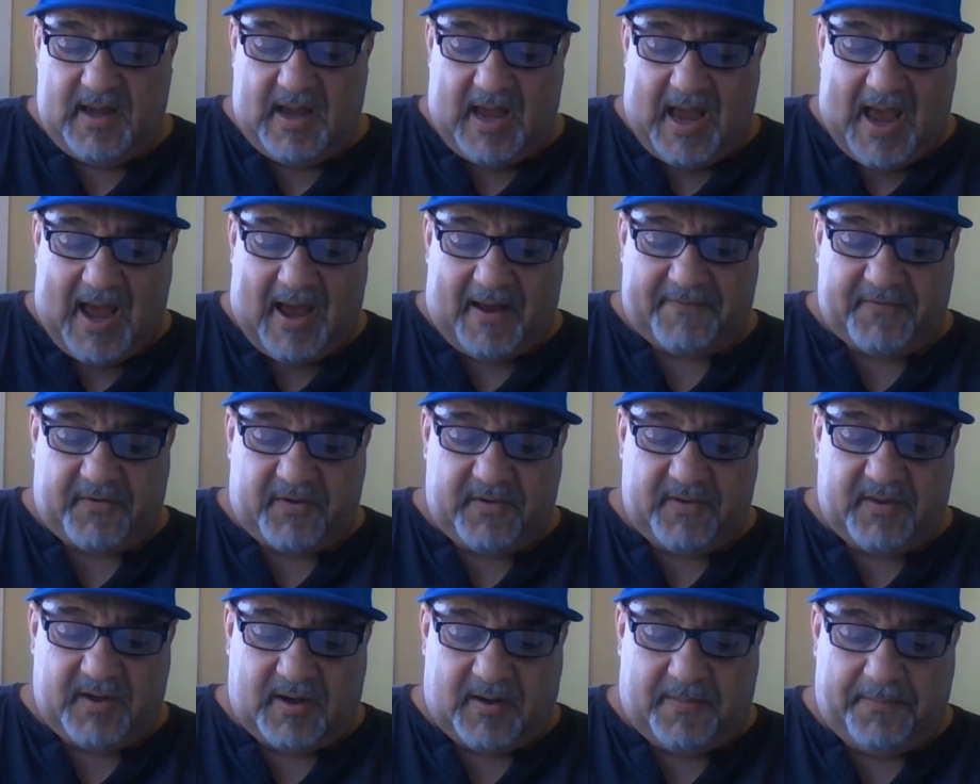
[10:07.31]
after
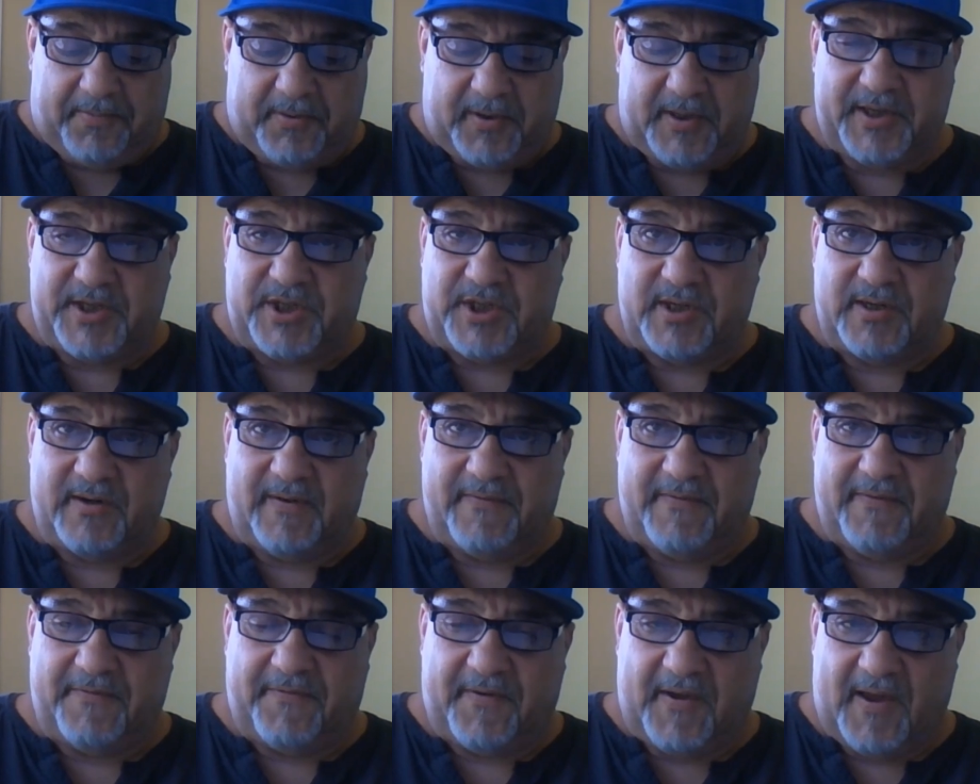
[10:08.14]
the completion of
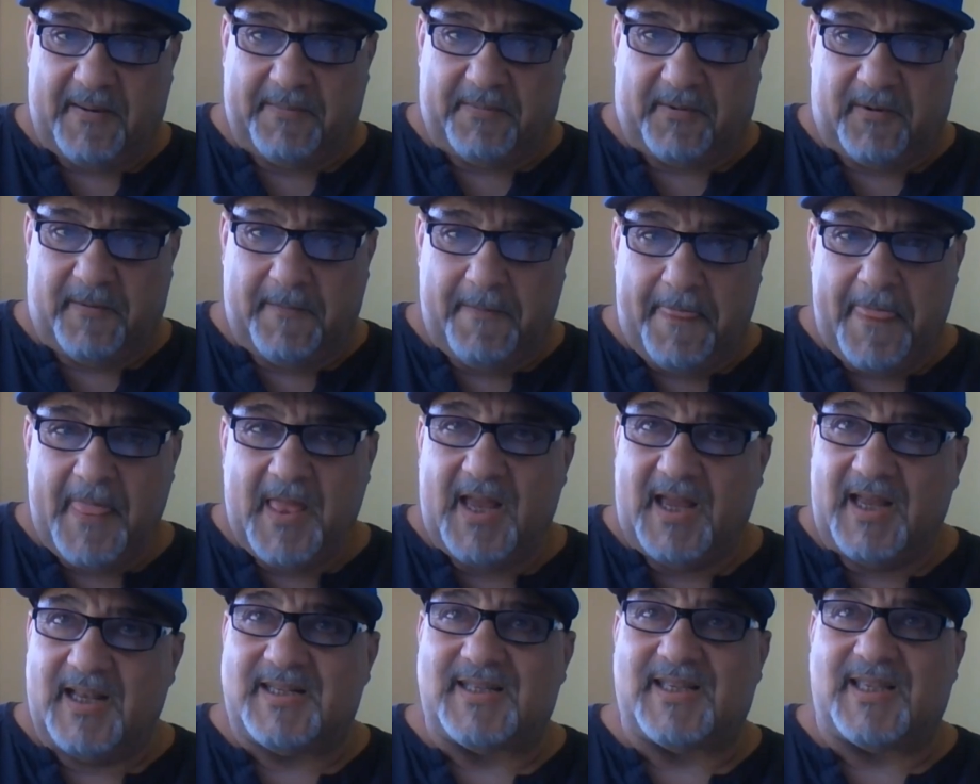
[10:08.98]
the fable.
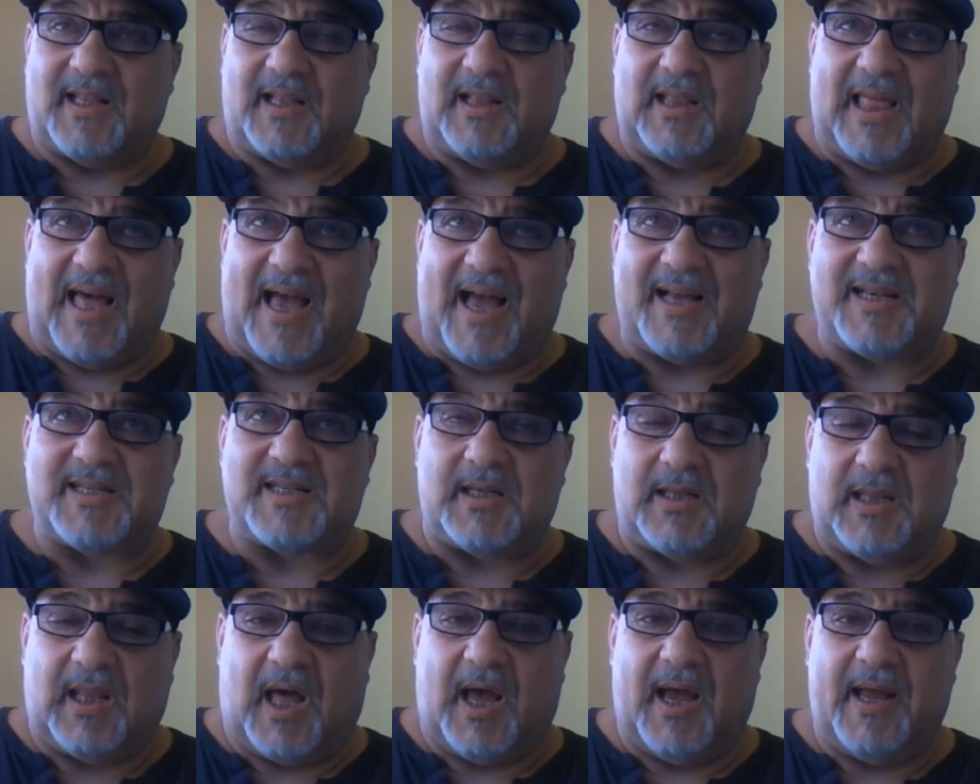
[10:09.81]
It's the last
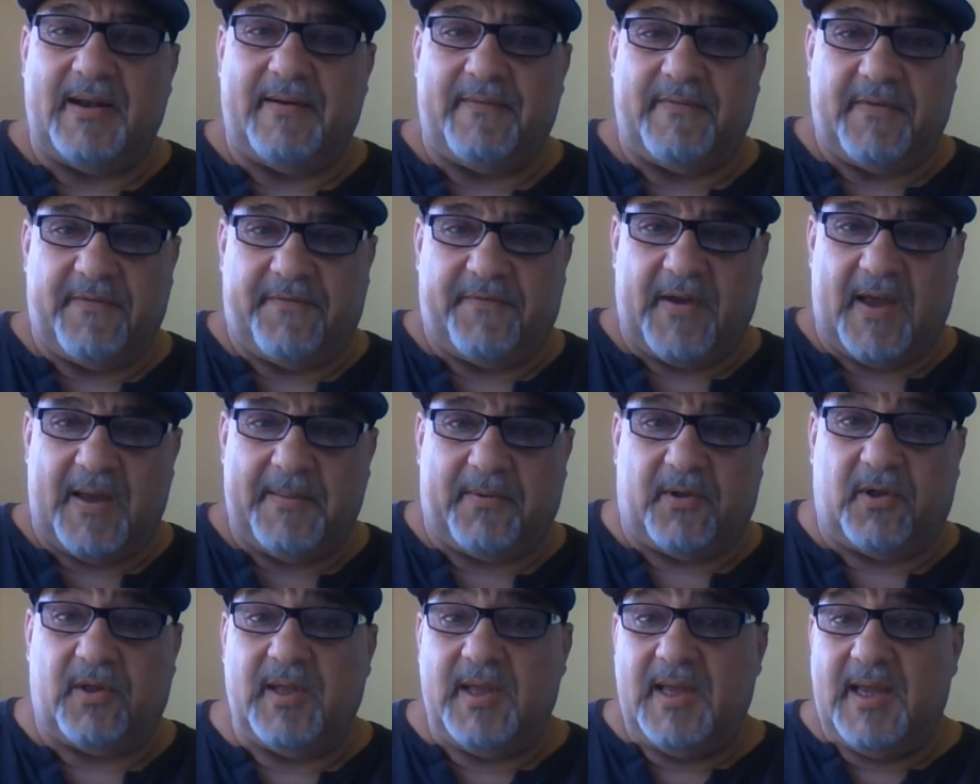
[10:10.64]
line of the
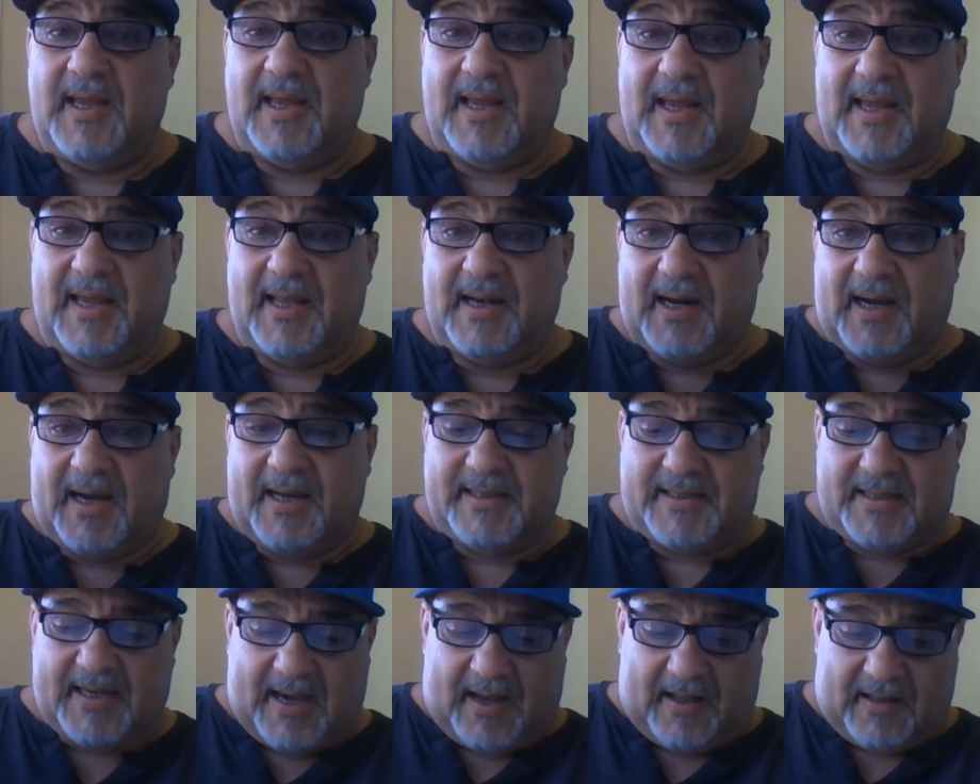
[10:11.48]
fable in
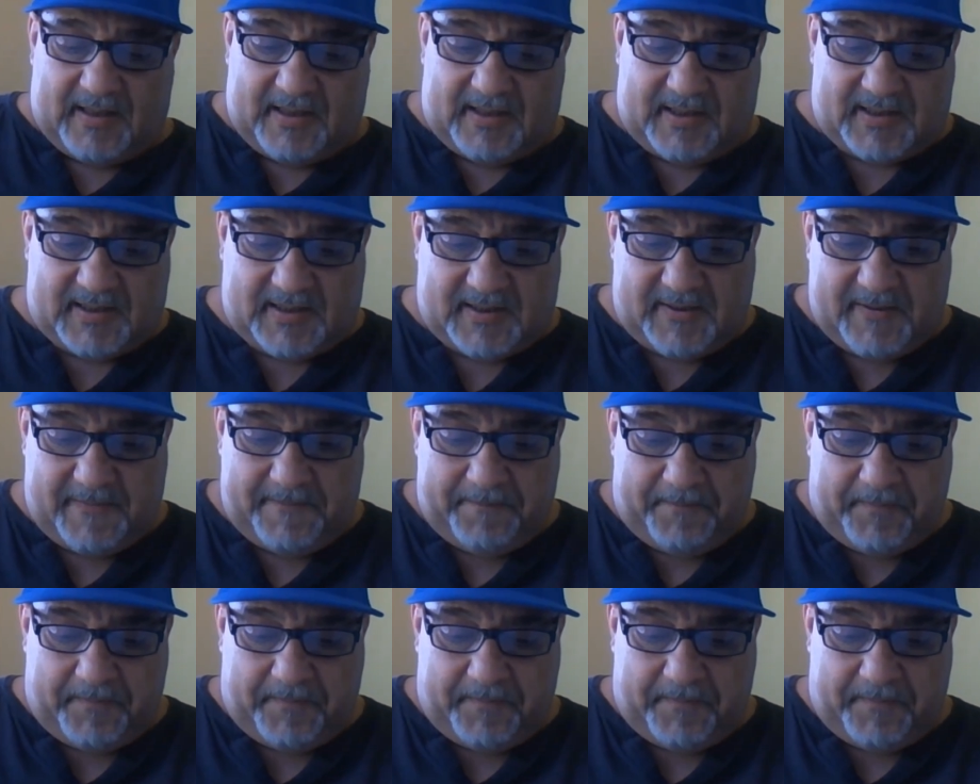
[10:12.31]
italics.